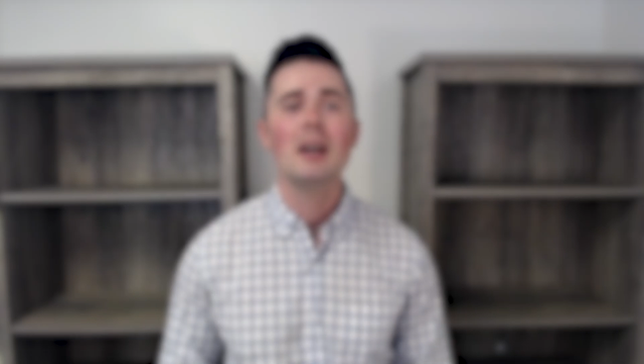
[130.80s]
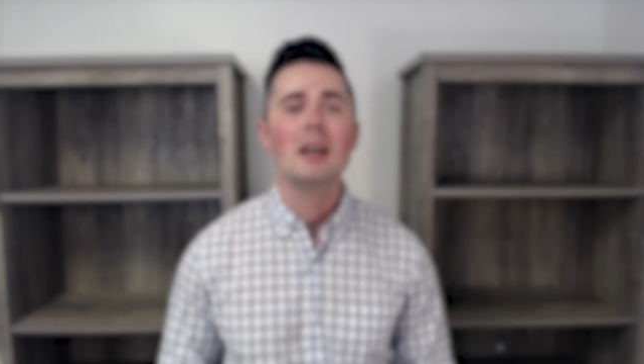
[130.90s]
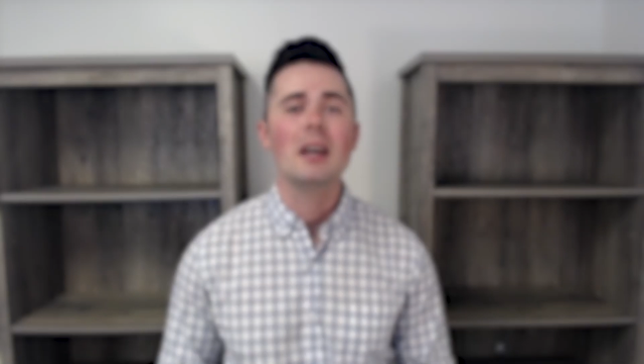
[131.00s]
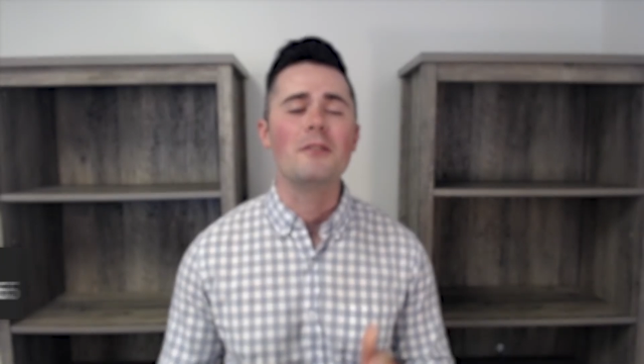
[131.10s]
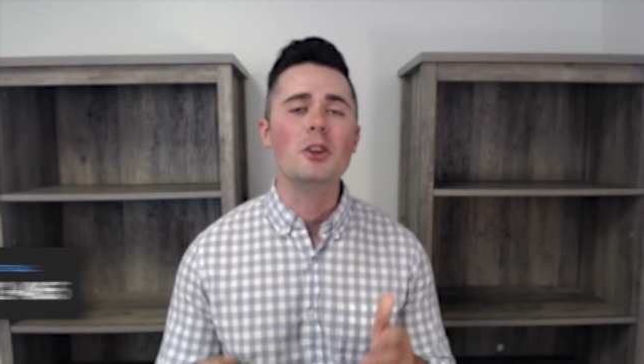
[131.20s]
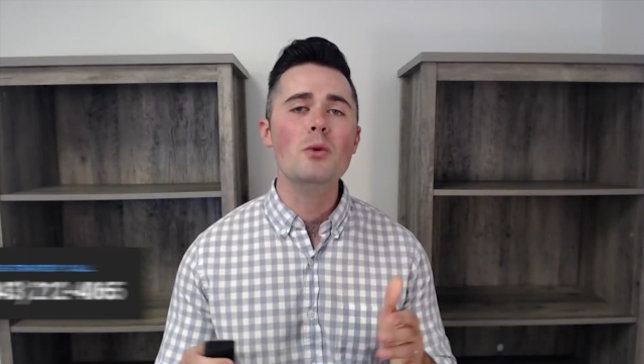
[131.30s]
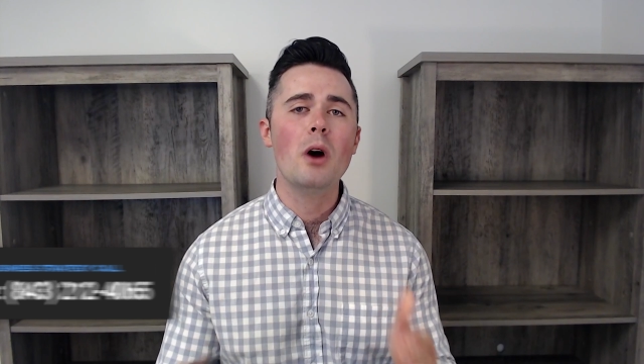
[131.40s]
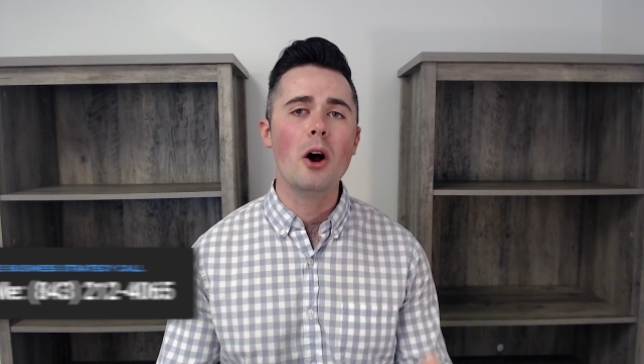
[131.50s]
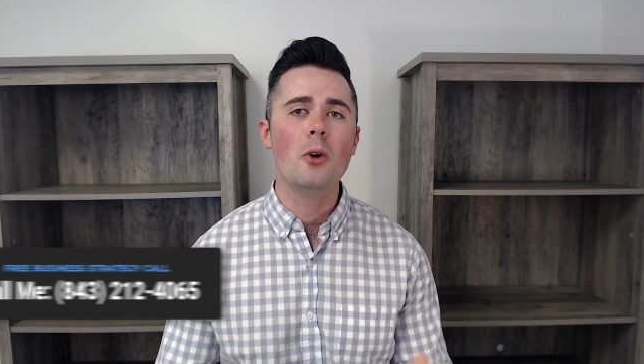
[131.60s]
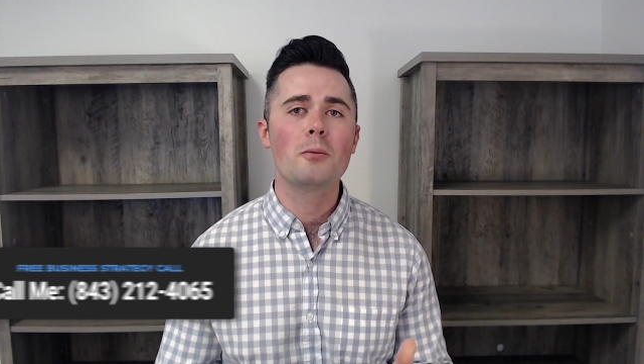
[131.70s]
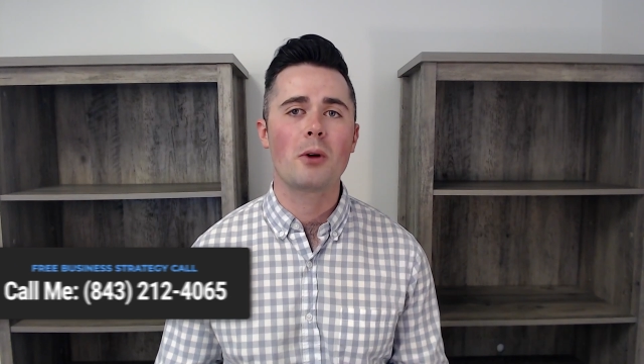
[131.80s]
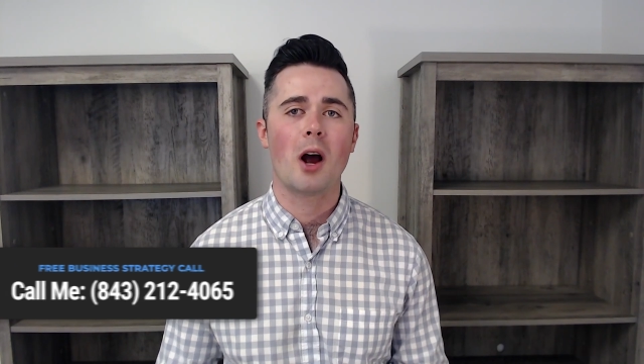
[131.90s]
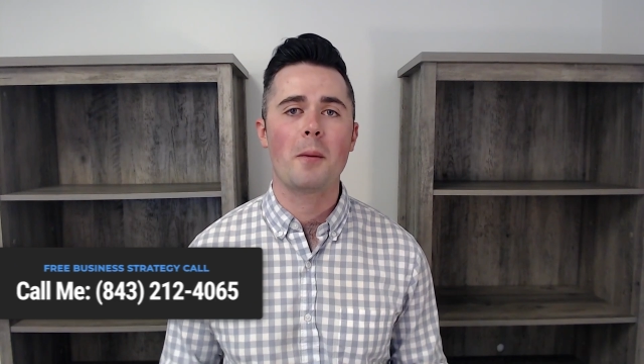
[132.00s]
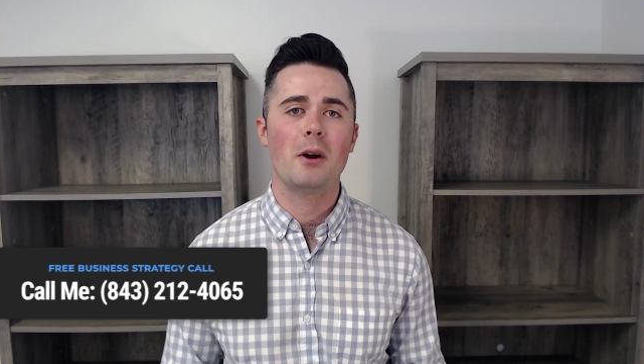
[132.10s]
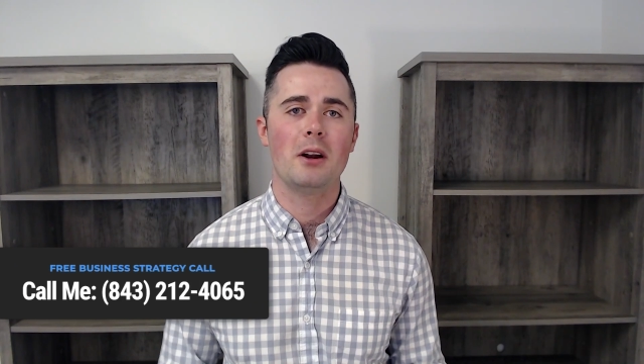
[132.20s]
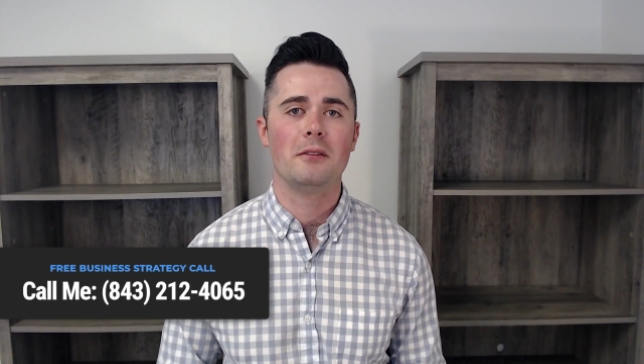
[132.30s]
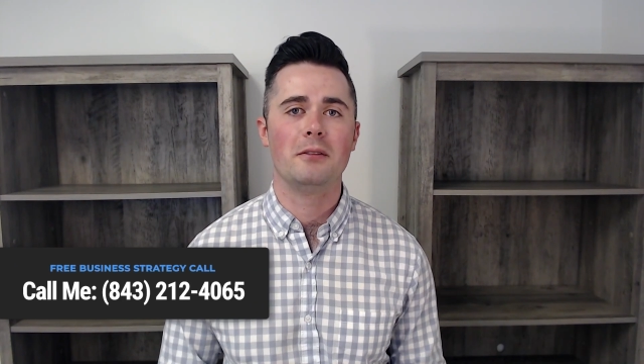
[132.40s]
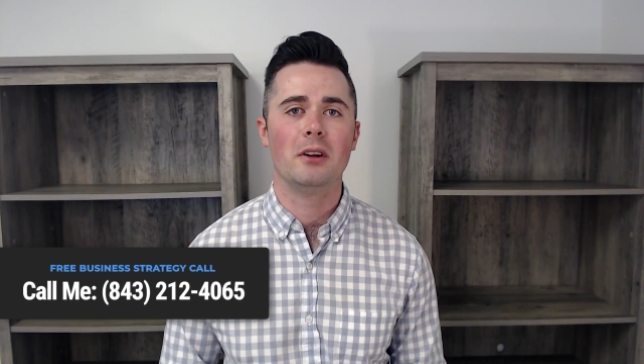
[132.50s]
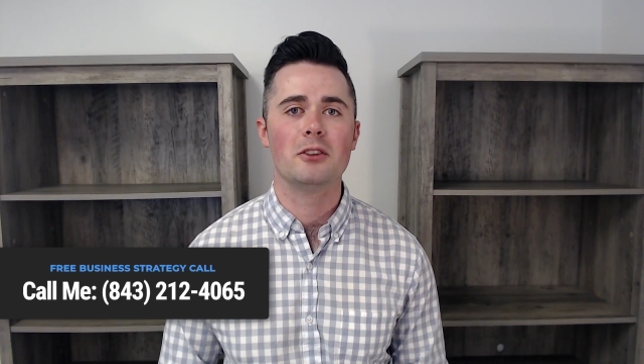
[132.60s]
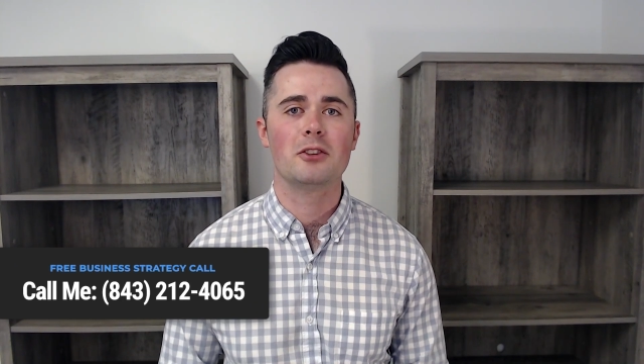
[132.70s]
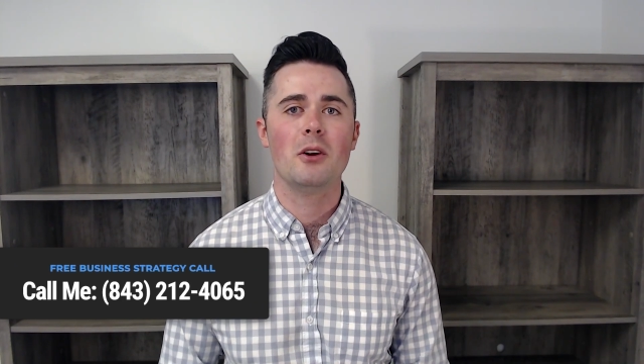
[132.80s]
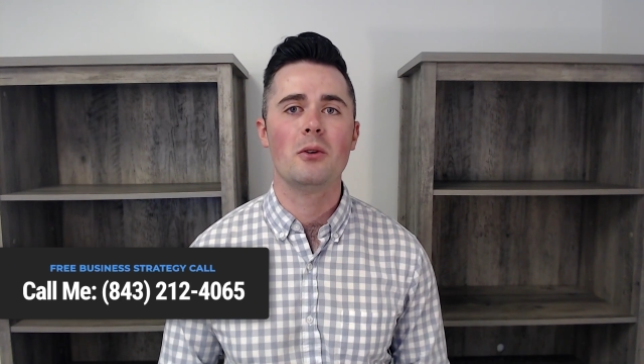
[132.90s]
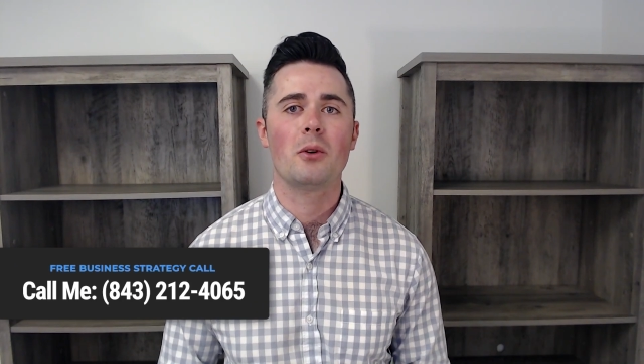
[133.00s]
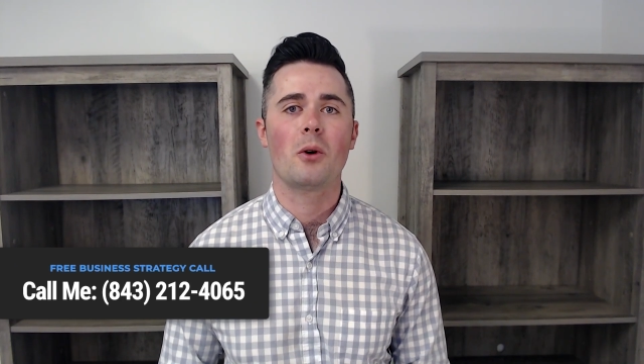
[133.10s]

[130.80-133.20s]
If you own property in a flood zone